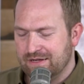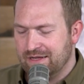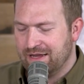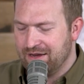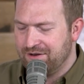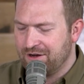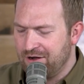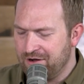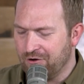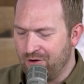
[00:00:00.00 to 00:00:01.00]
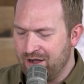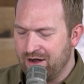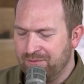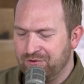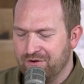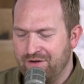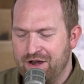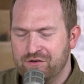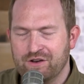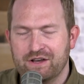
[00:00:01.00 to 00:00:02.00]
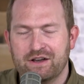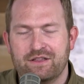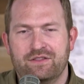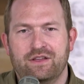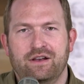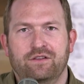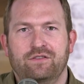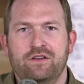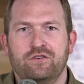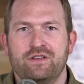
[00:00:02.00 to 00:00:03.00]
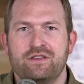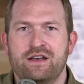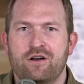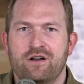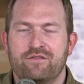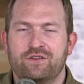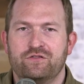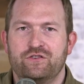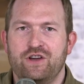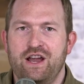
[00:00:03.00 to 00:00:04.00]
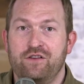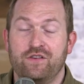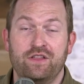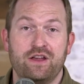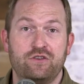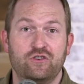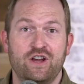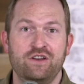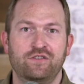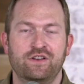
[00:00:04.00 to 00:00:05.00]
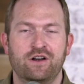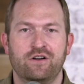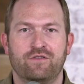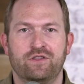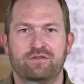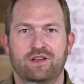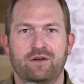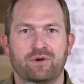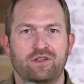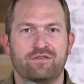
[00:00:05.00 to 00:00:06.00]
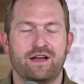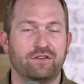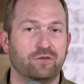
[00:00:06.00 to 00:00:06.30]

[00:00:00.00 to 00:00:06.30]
Again, Tucker had a great observation that essentially the narrative has changed. And they changed the narrative on the fly really fast, so